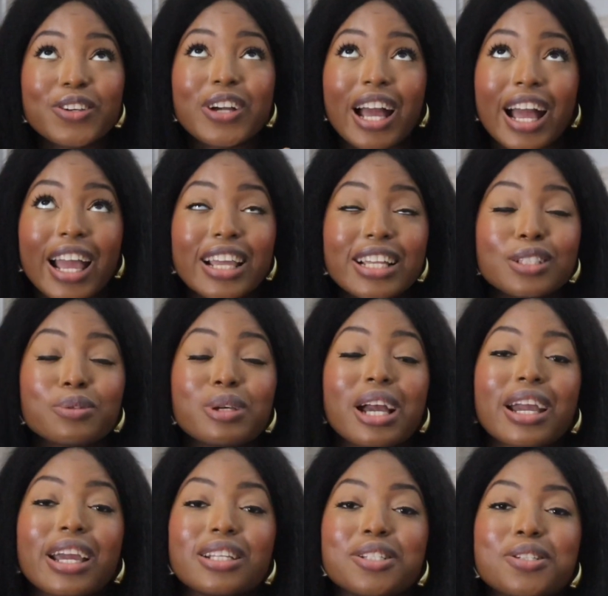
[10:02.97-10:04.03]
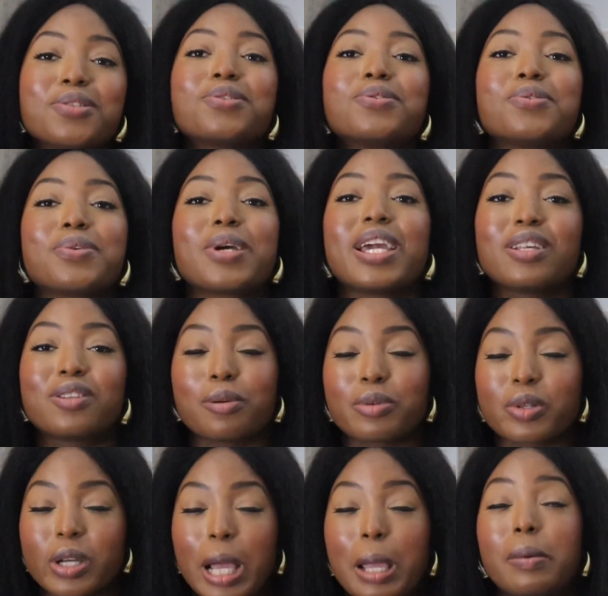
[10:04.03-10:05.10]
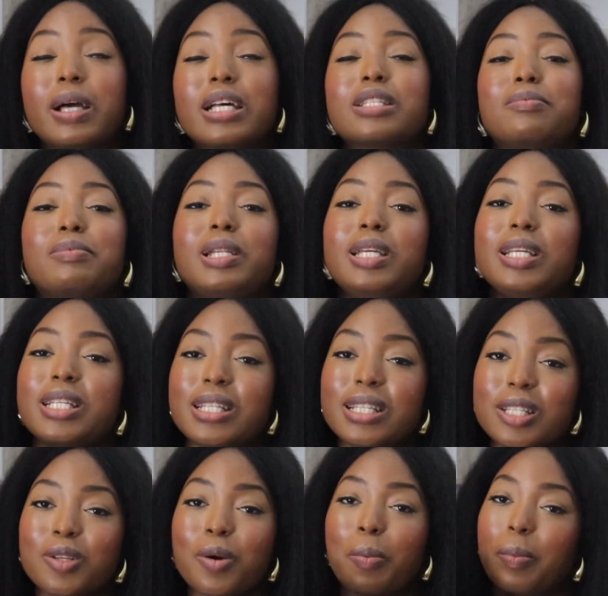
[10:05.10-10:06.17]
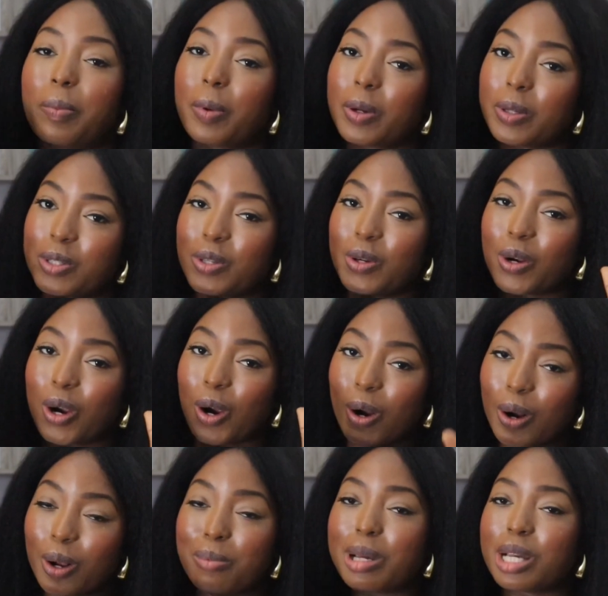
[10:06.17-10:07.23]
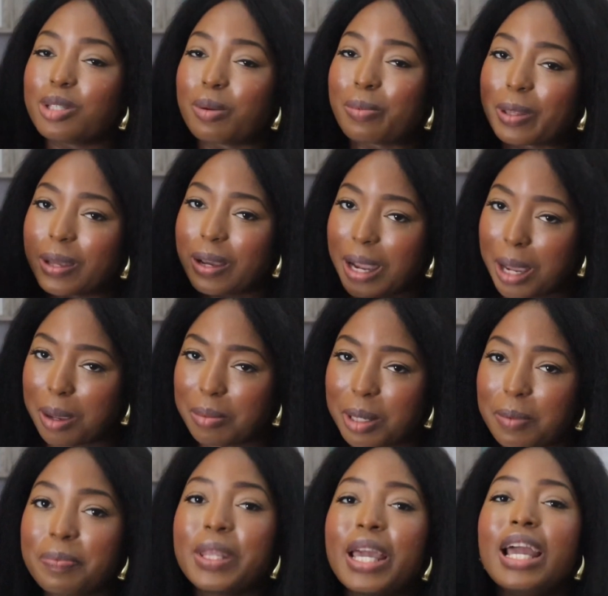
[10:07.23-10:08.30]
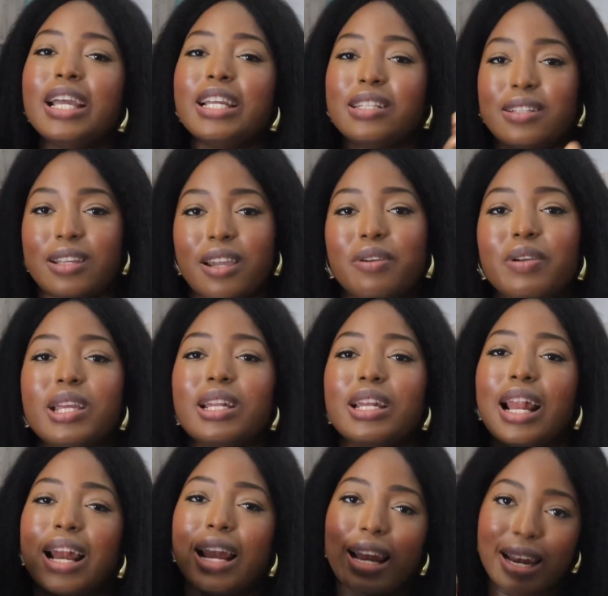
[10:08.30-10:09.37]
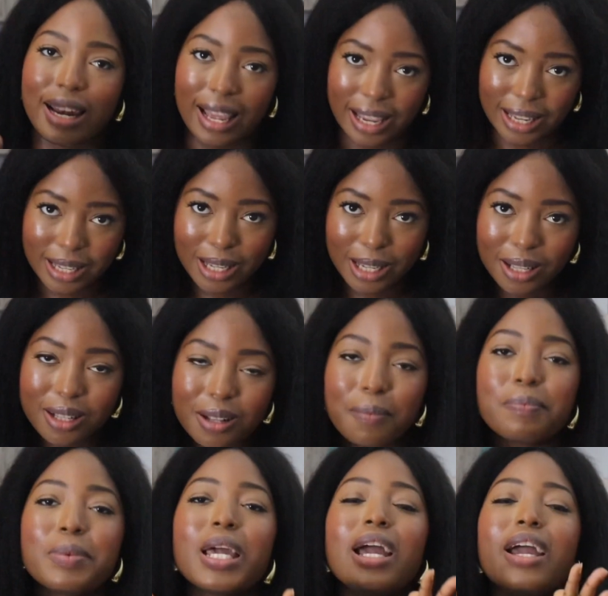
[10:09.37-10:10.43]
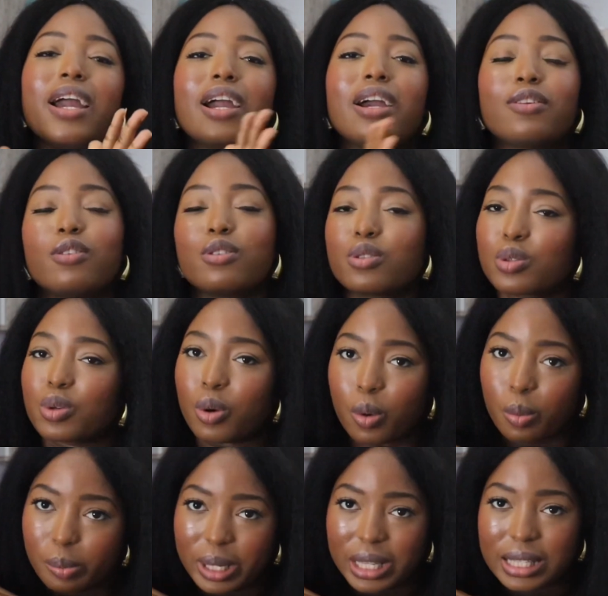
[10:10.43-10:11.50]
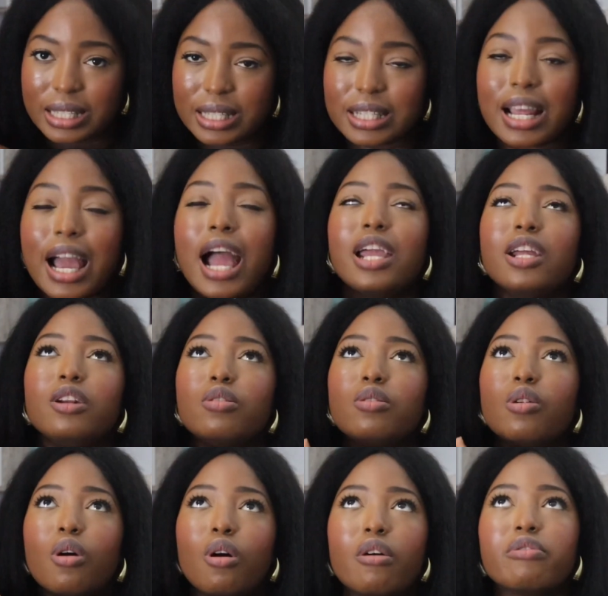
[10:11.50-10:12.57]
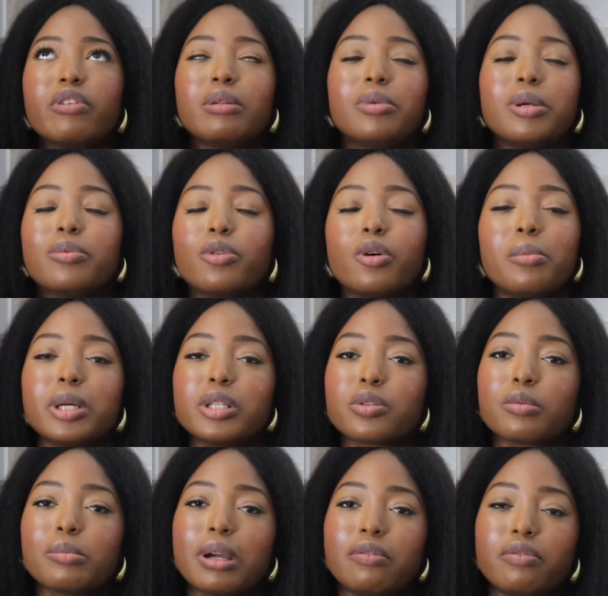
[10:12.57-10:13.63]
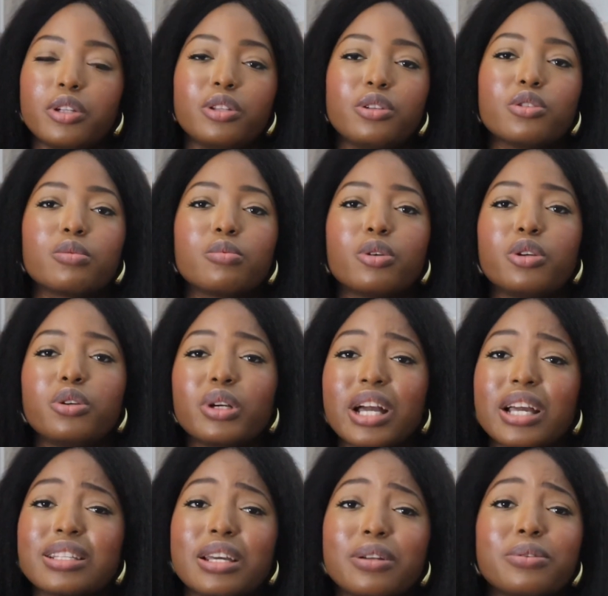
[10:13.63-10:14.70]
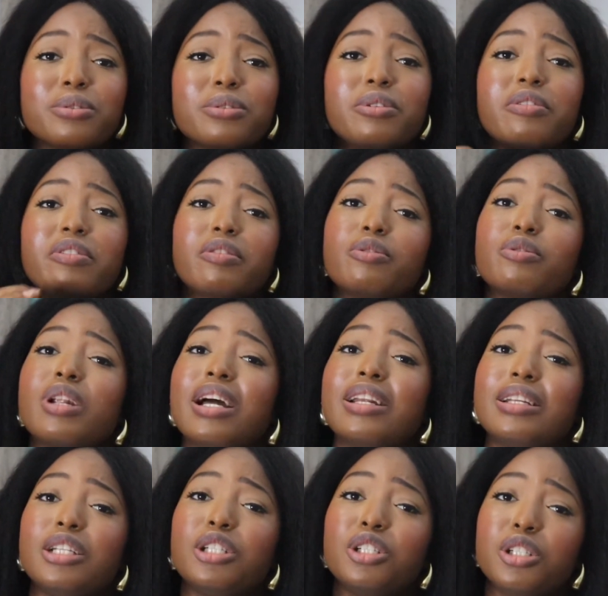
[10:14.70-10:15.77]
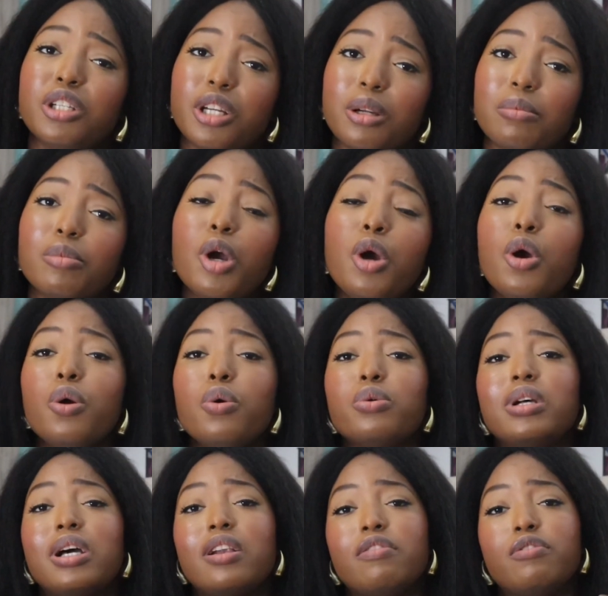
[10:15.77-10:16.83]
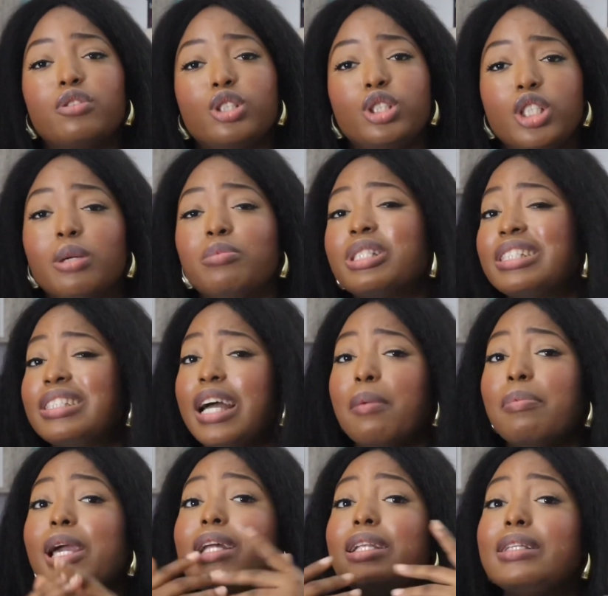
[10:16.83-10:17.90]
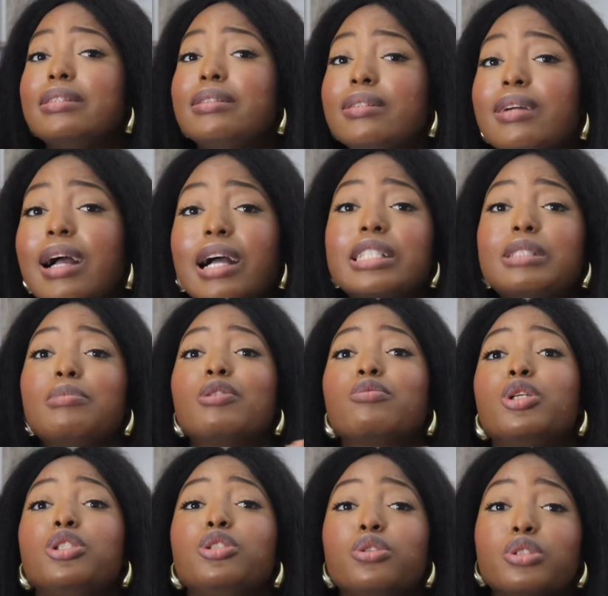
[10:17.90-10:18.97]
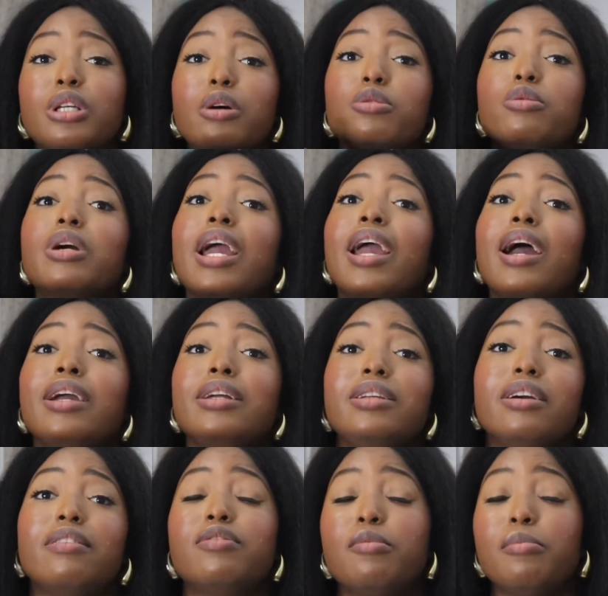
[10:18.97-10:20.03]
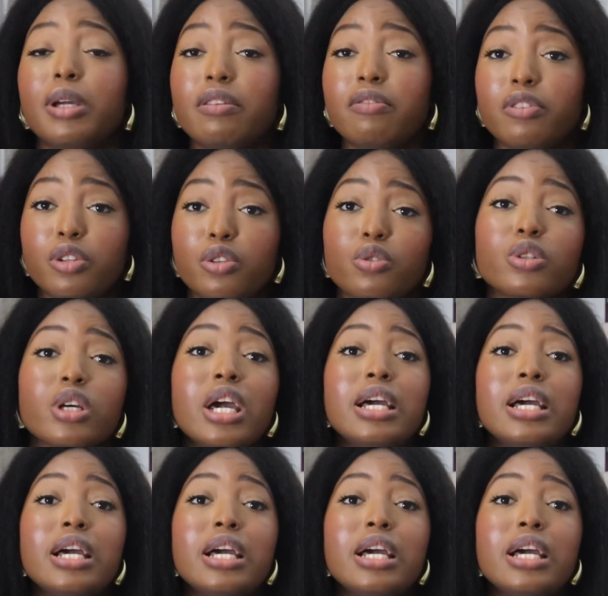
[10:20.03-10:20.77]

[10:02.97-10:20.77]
you guys, we are getting to 2k subscribers. Please support your girl by subscribing, sharing, liking, and also commenting. I love when people comment on my videos, but you guys, I don't know if una is shame, una left for shame to type anything, ask me questions, so I go get idea for make videos.